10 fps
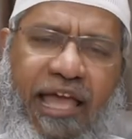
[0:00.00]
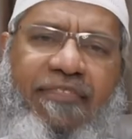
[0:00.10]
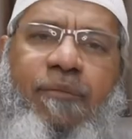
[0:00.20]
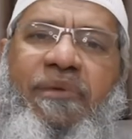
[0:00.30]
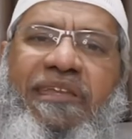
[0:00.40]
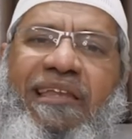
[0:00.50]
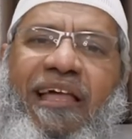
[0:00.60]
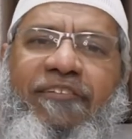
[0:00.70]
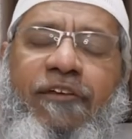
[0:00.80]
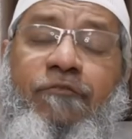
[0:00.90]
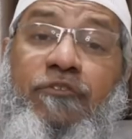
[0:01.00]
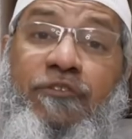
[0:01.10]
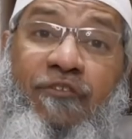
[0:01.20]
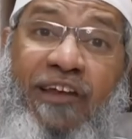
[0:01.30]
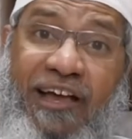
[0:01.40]
And the meeting lasted for
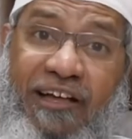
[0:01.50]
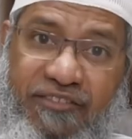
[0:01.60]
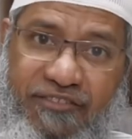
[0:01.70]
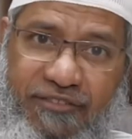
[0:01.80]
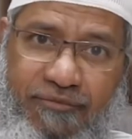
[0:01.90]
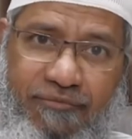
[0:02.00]
several hours.